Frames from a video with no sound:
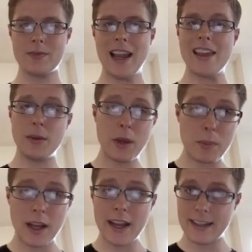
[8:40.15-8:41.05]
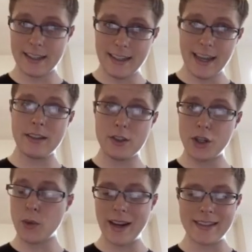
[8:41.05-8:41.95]
and then we apply it again
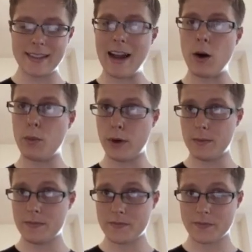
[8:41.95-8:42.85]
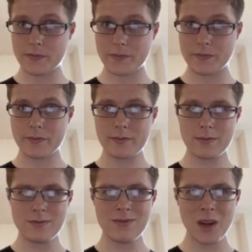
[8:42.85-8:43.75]
to its output,
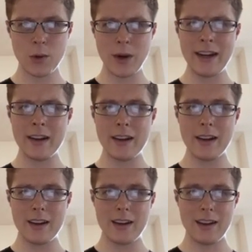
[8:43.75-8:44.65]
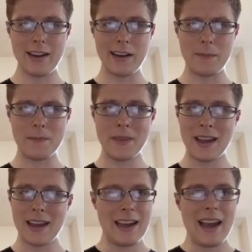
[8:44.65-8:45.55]
right? And
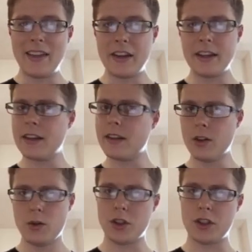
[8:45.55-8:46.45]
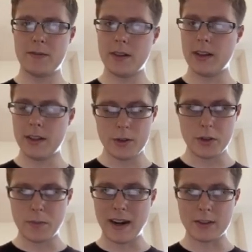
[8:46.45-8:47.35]
then again, you
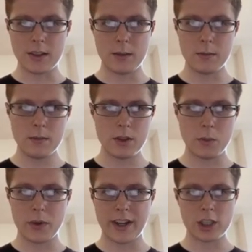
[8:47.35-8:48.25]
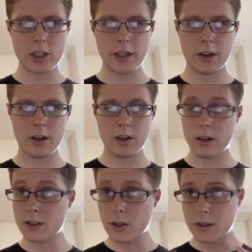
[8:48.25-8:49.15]
spit out some prediction here.
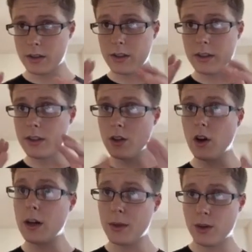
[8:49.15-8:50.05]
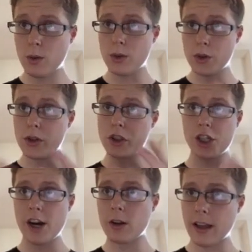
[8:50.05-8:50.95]
So this is incredibly cool. You can
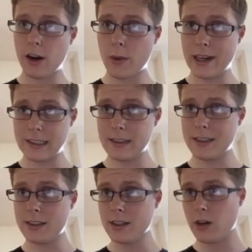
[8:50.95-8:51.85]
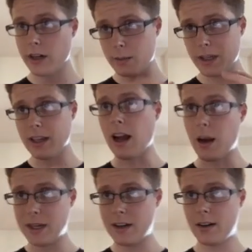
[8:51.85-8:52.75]
share layer weights, and this is incredibly
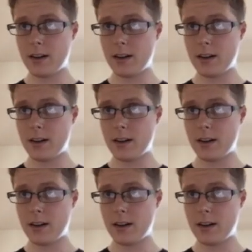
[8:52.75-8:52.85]
common